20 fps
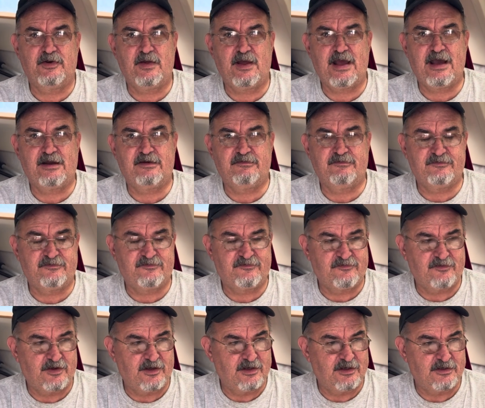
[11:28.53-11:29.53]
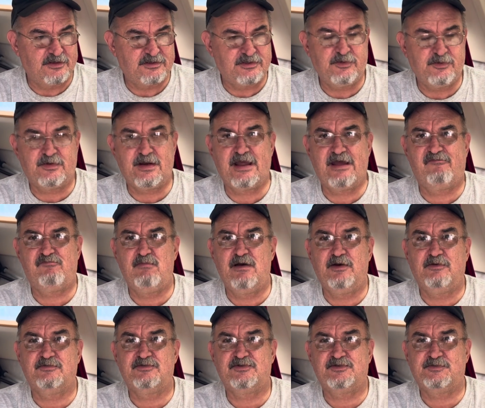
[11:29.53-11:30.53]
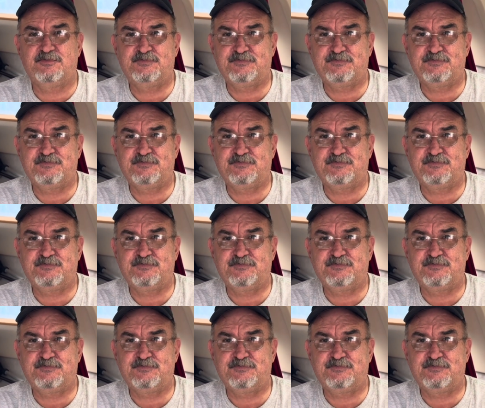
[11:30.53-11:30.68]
out of 2.5 boats.